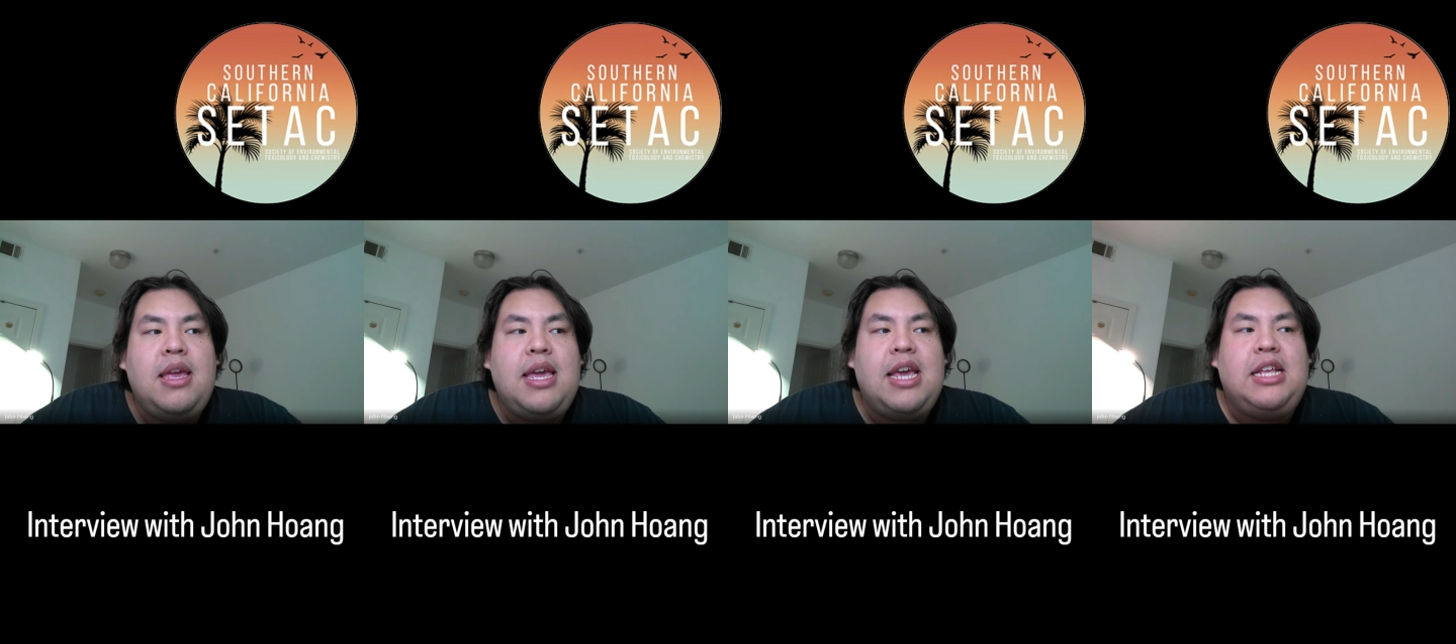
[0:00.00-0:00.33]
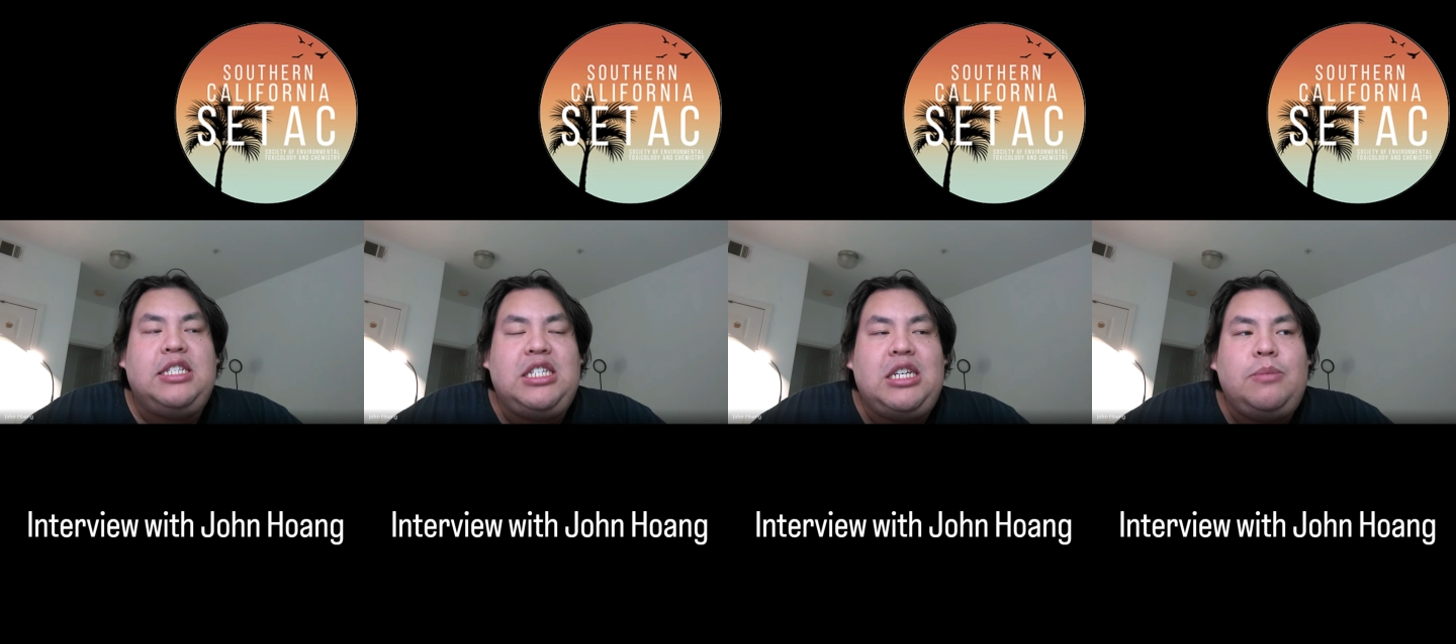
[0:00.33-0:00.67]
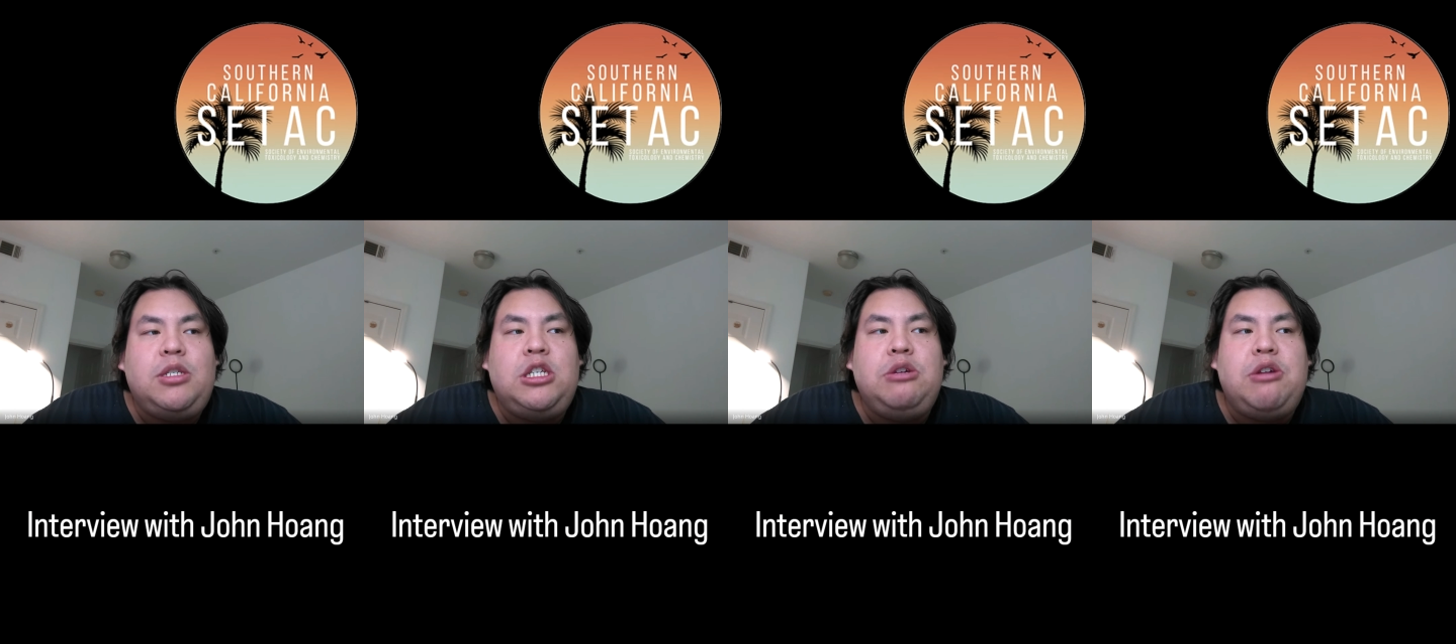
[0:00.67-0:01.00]
it
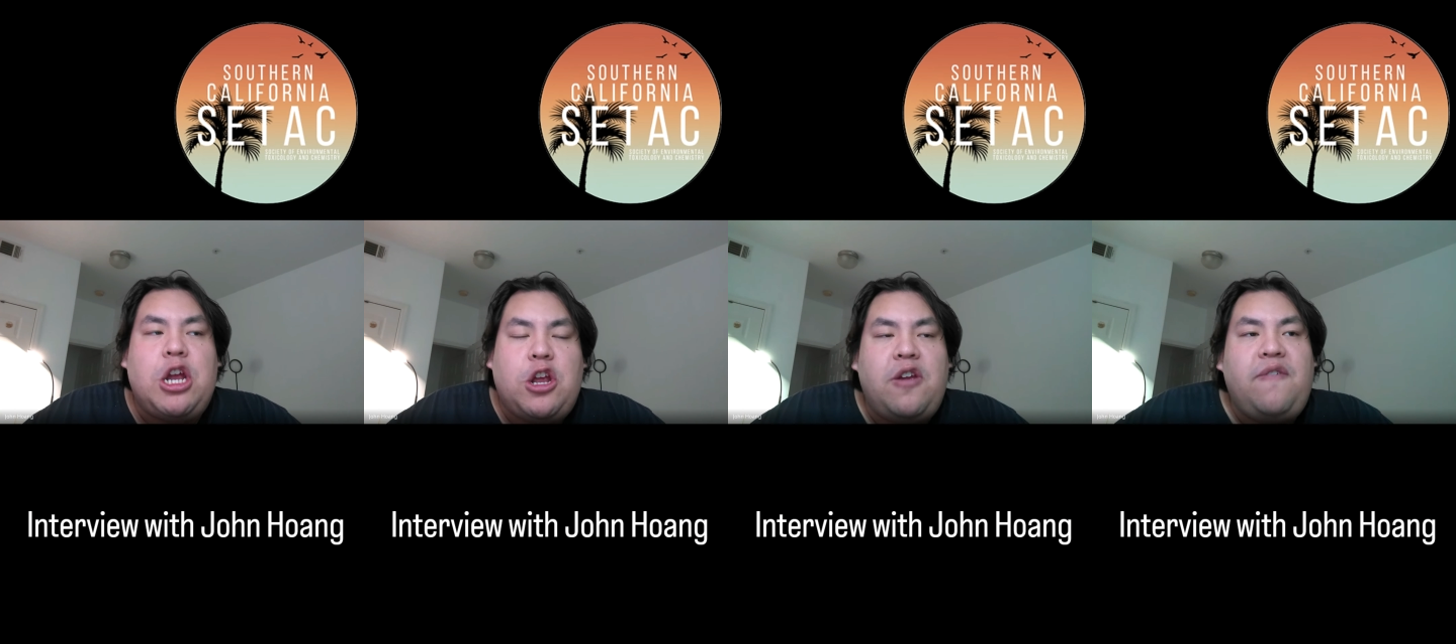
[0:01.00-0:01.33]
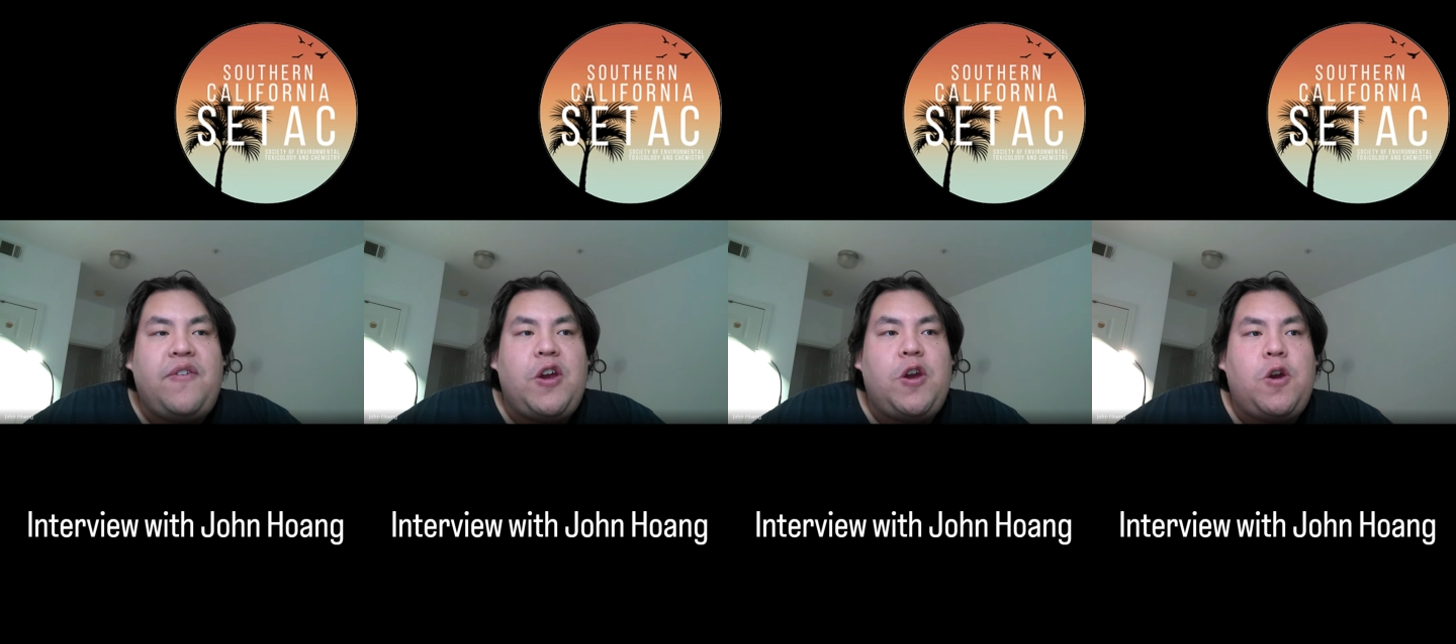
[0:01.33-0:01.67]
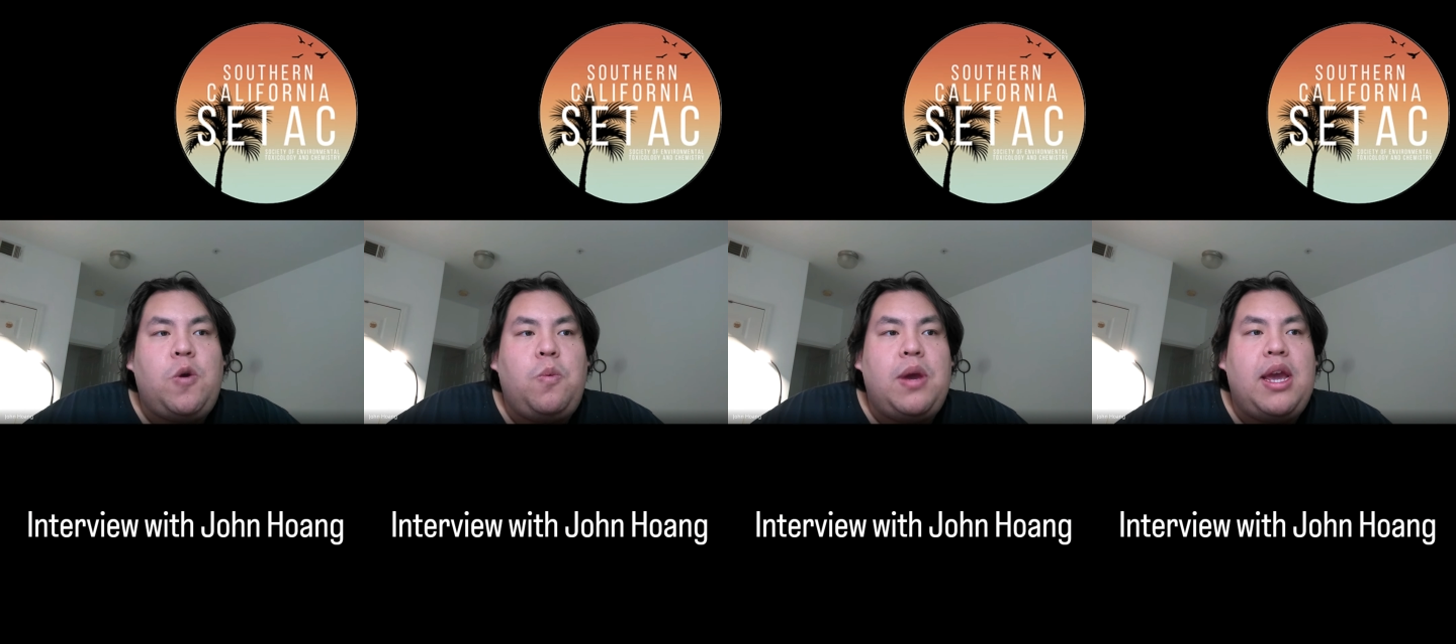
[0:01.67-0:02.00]
seems to
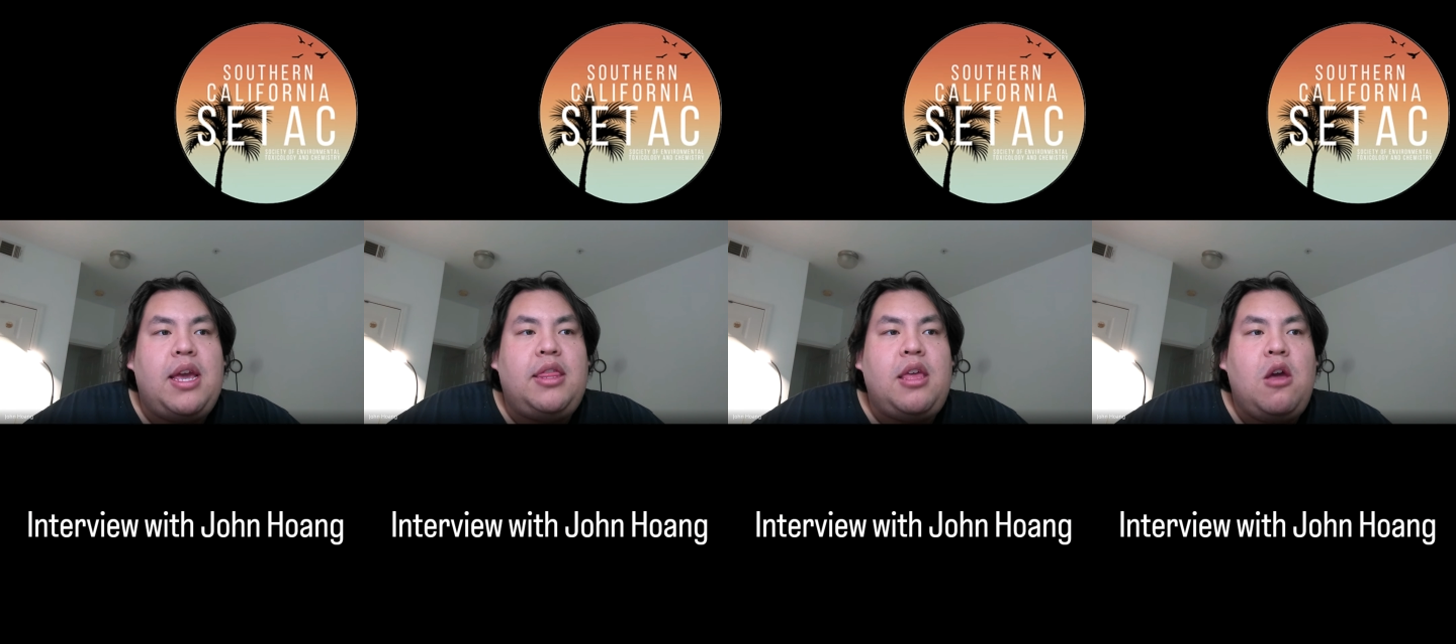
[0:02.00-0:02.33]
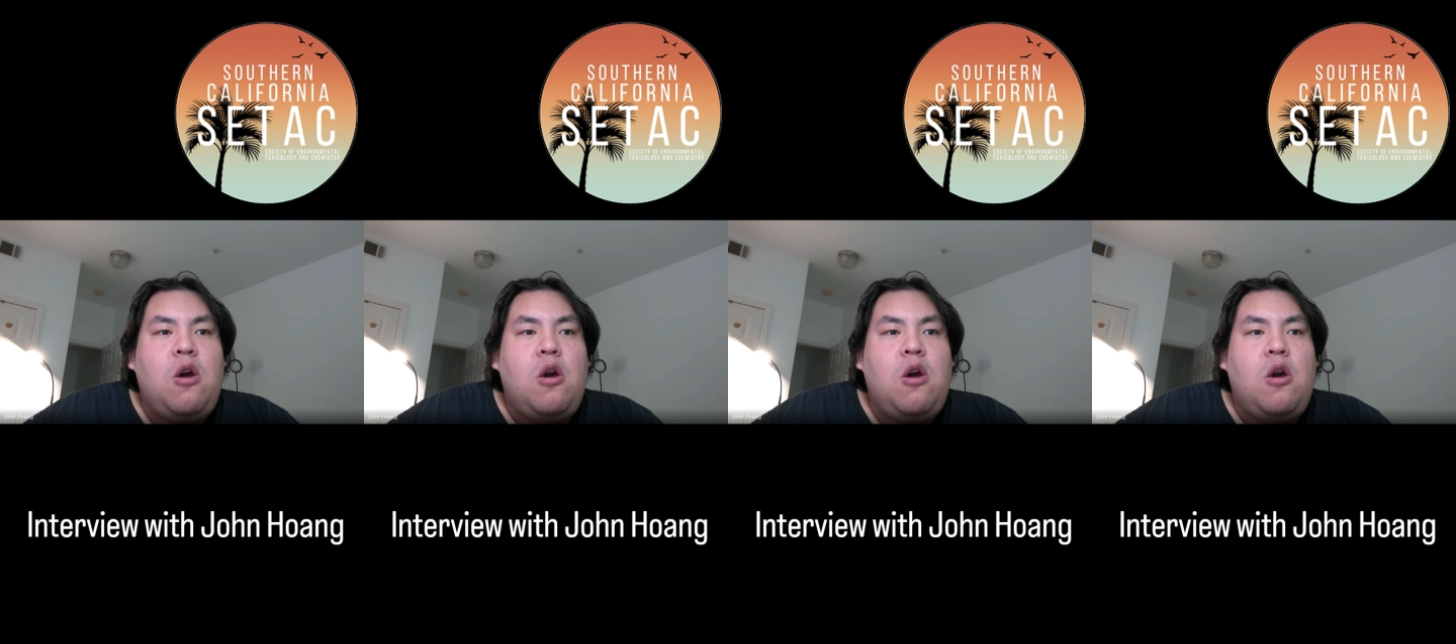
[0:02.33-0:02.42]
interfere with